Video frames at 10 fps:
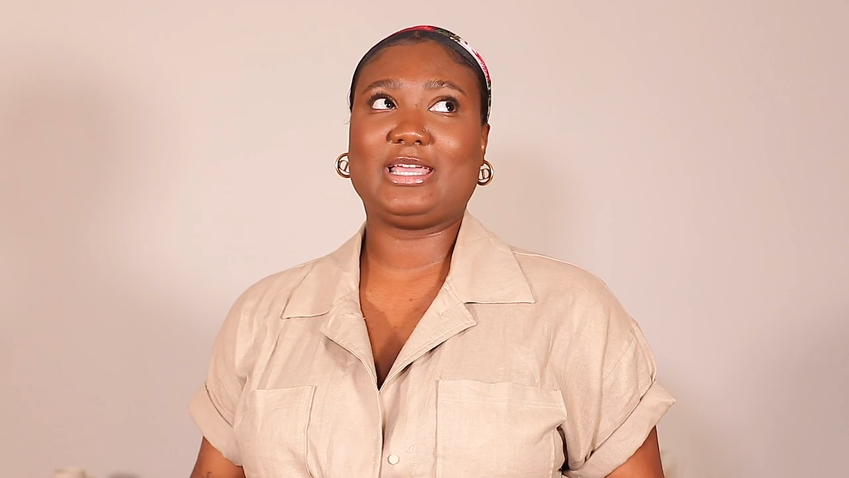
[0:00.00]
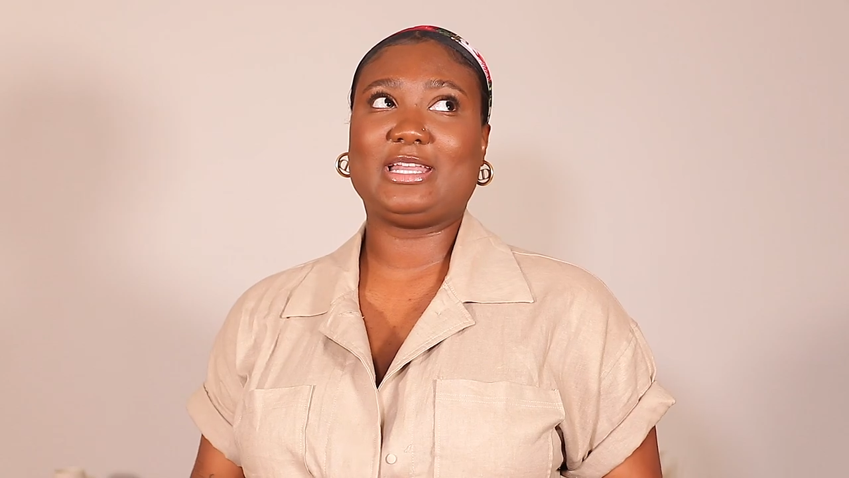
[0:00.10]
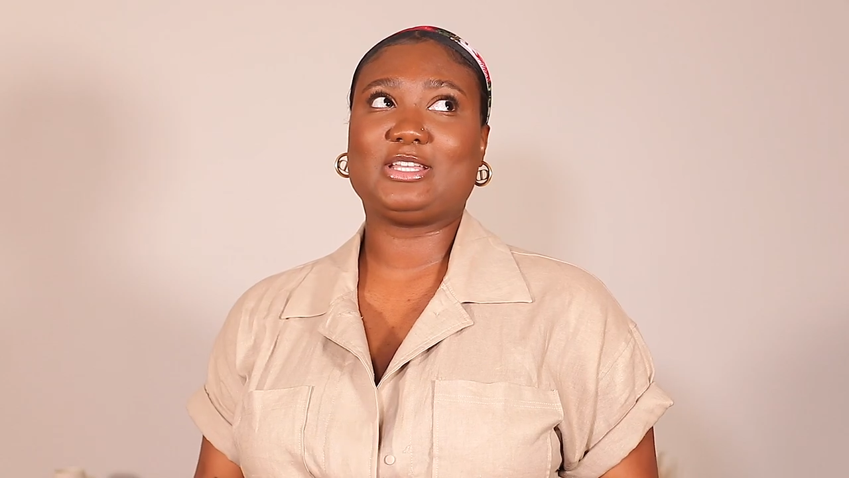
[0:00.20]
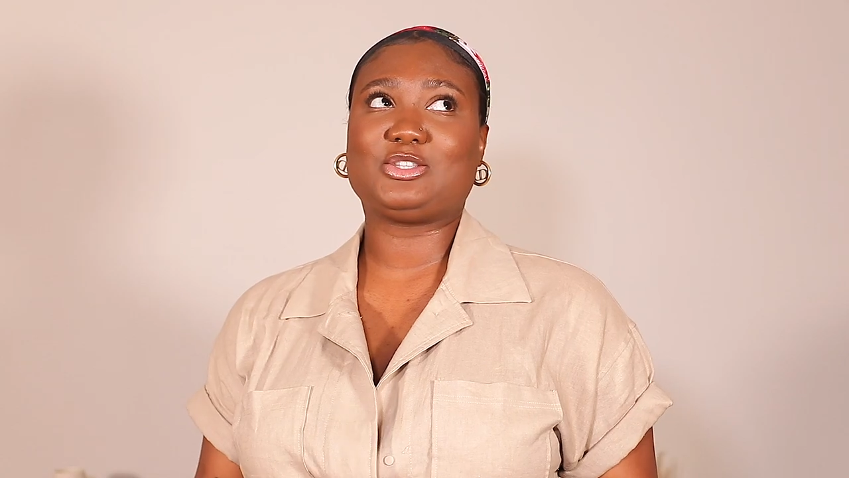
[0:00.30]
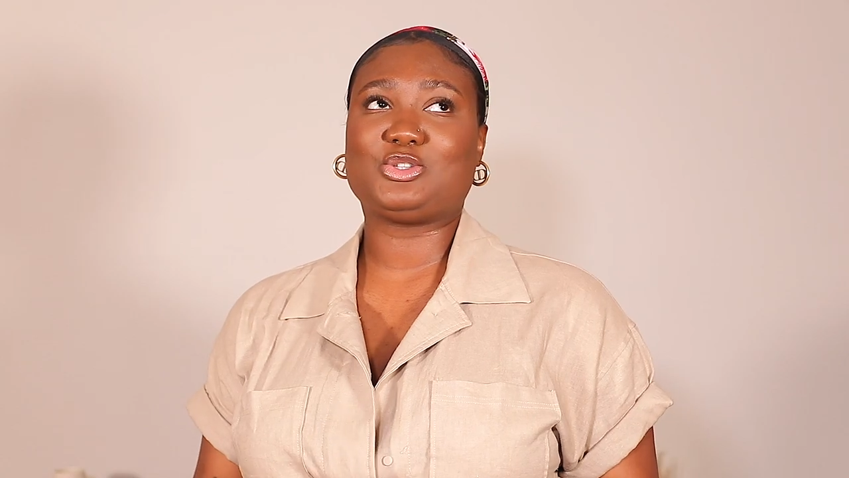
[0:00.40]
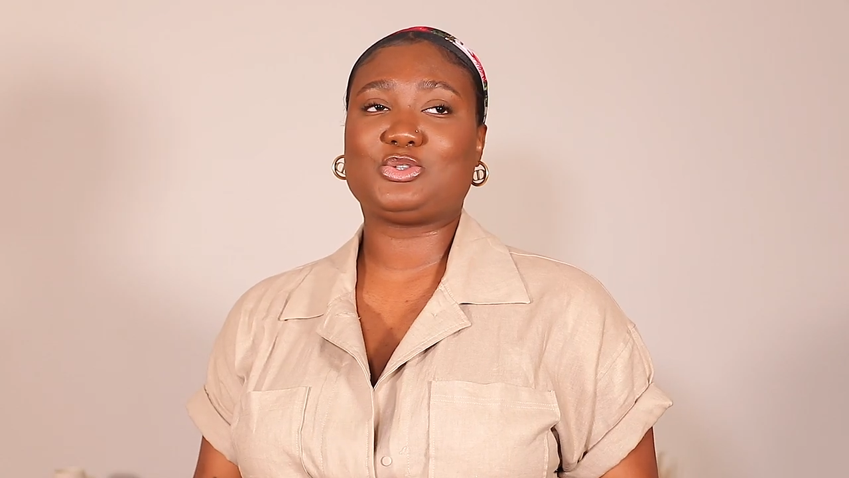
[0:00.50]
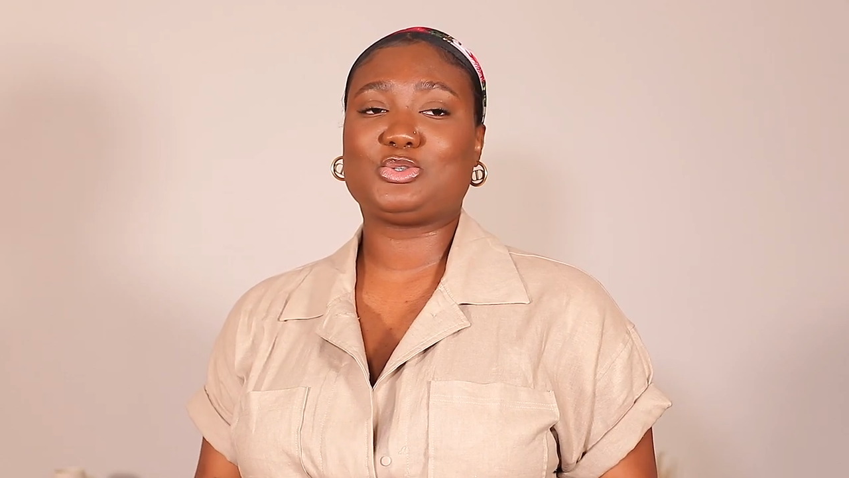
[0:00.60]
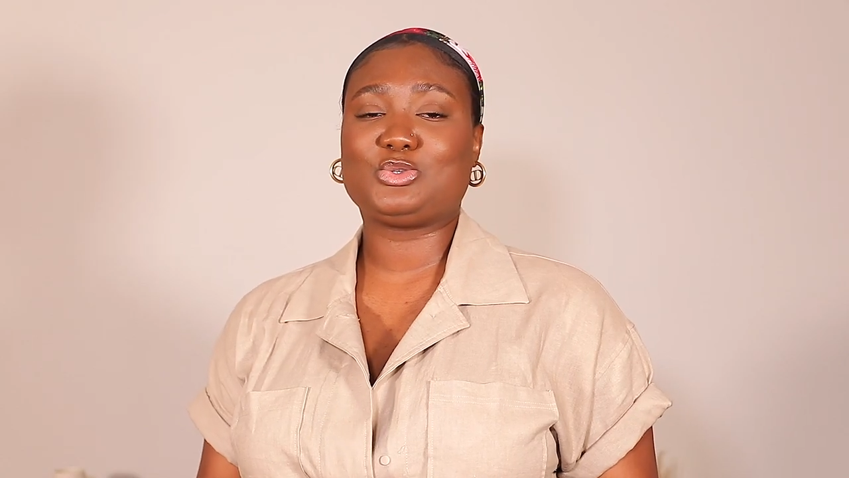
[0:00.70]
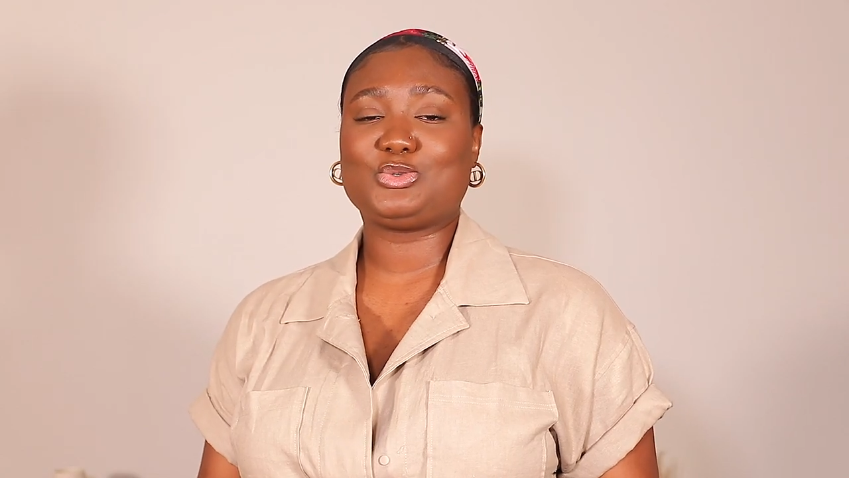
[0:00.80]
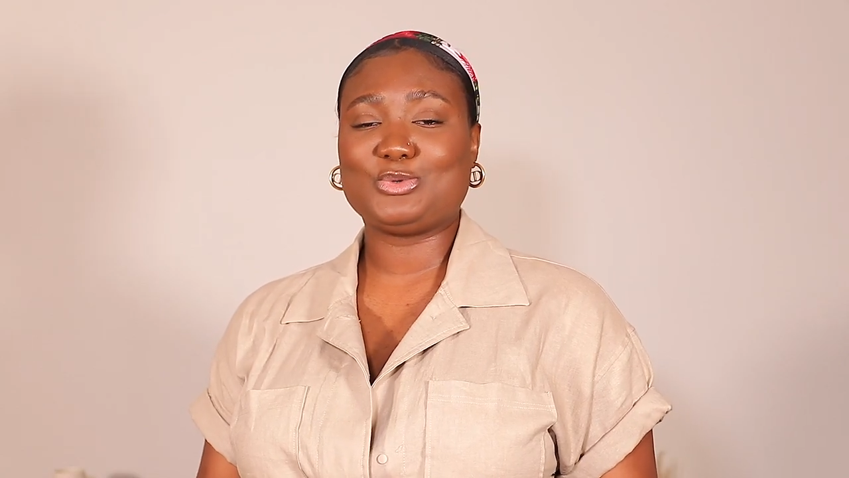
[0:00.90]
it is
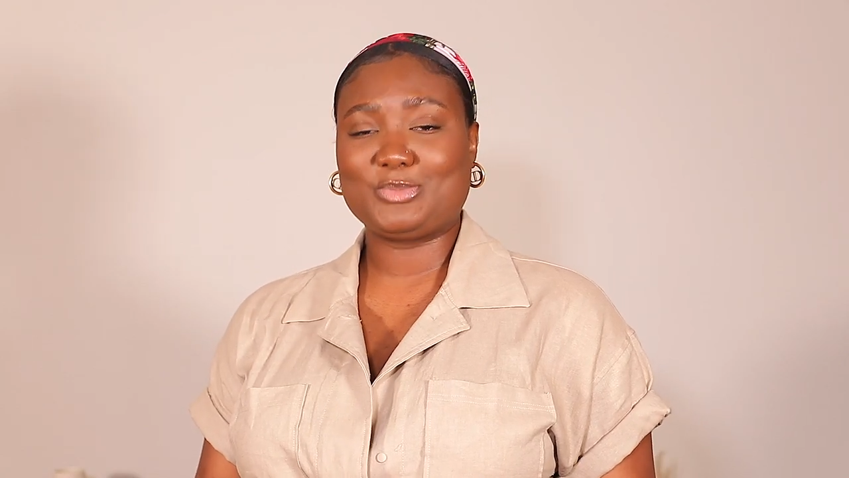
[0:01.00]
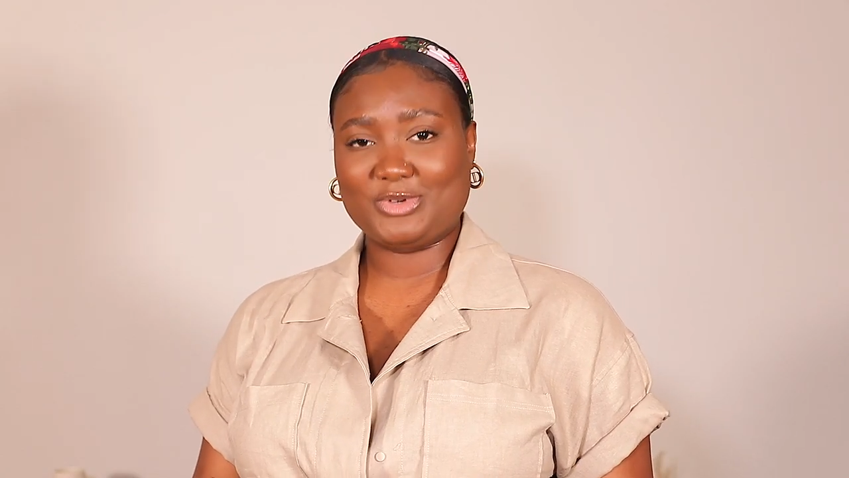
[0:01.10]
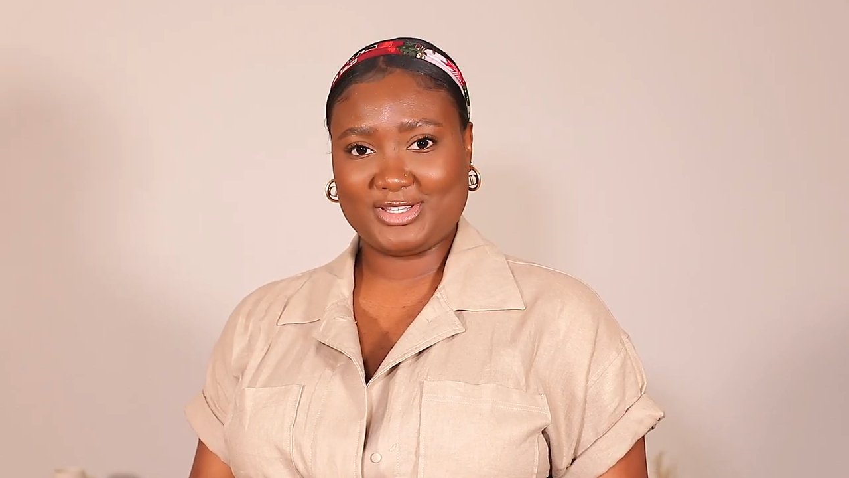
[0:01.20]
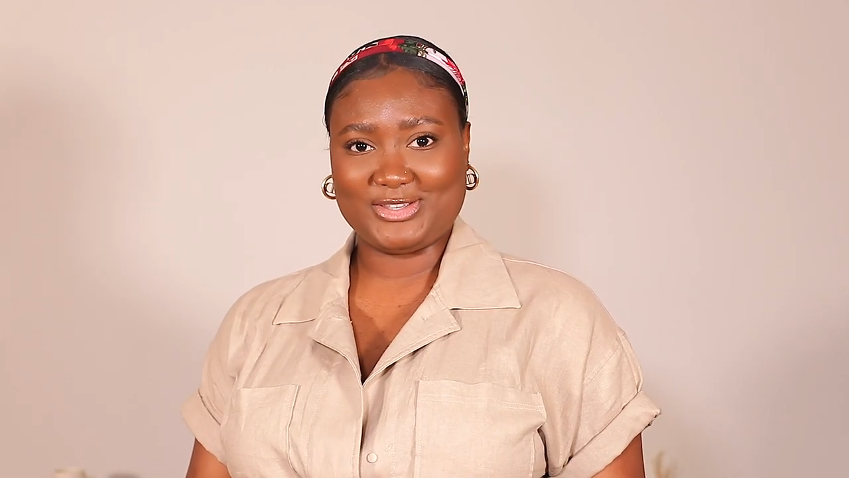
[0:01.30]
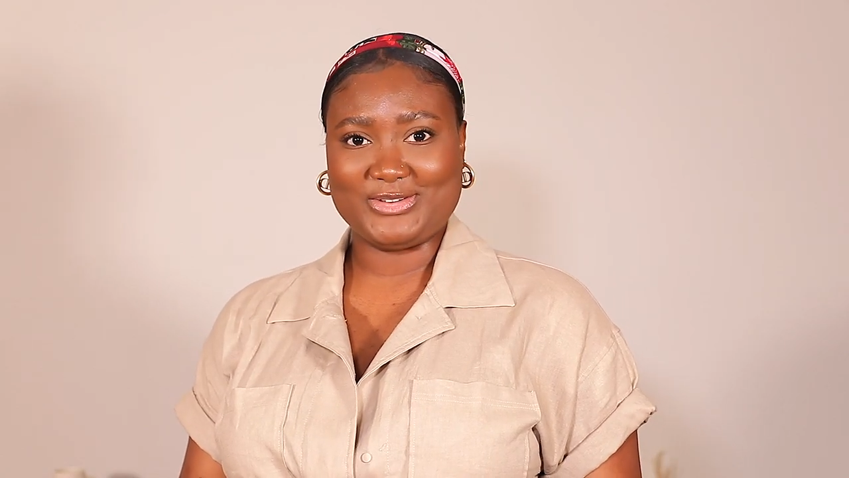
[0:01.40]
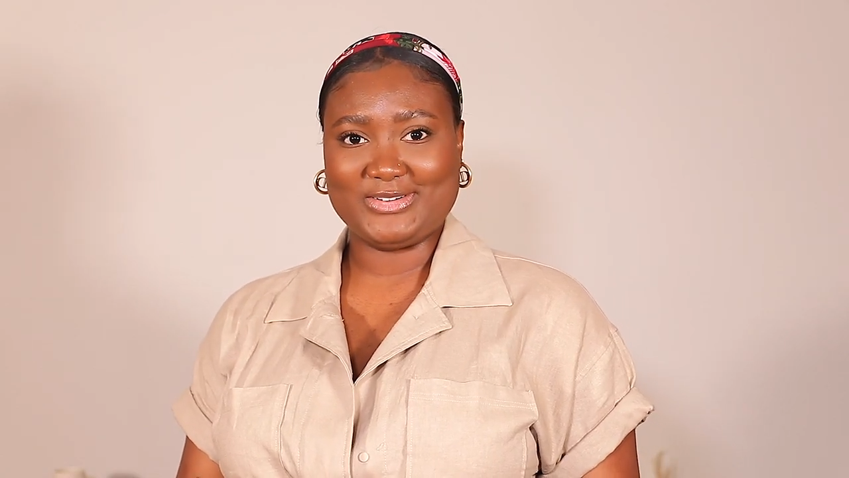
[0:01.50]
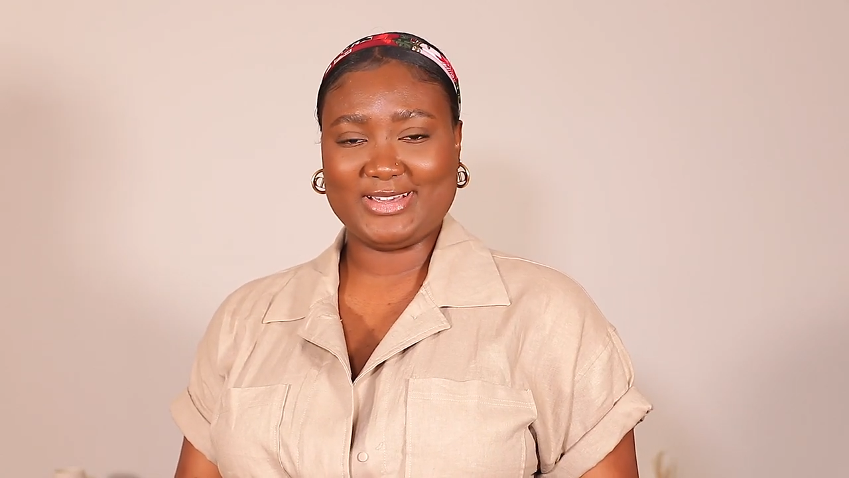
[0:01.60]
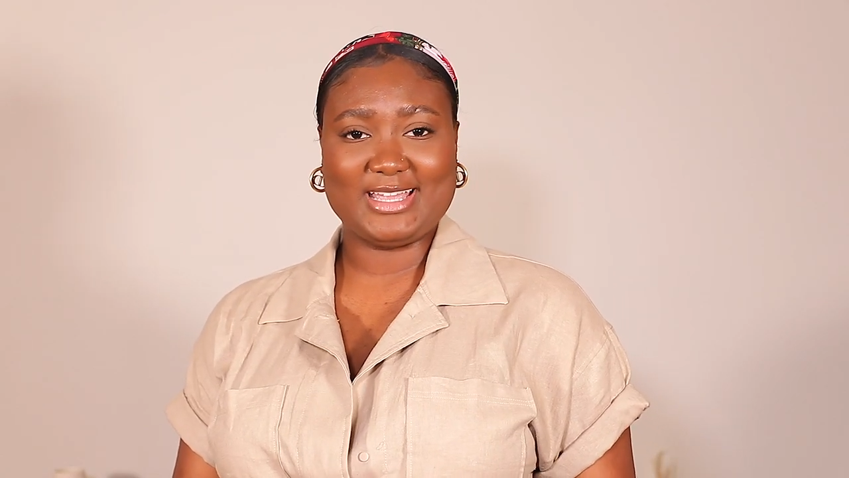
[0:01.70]
super cute,